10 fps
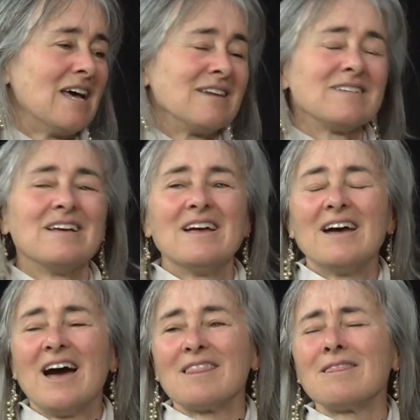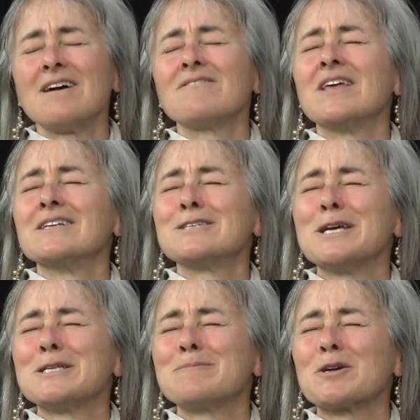And I love that
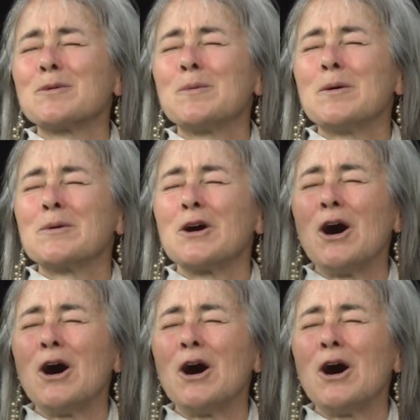Shakespeare quote,